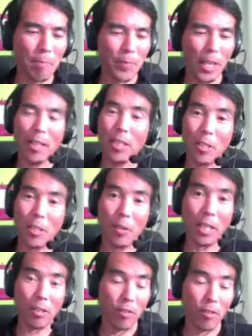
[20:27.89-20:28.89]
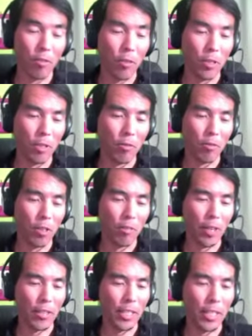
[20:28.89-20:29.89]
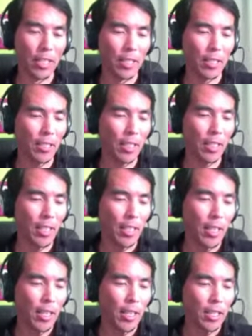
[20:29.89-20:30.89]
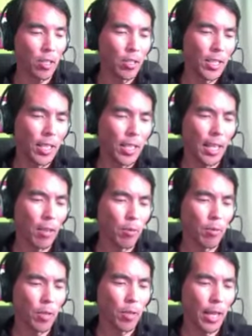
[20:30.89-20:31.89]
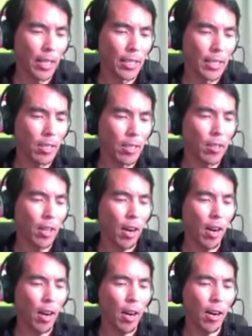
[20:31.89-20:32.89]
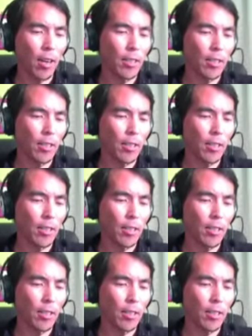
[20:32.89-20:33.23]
and the director of the 1440 Foundation, you sit at what I consider the heart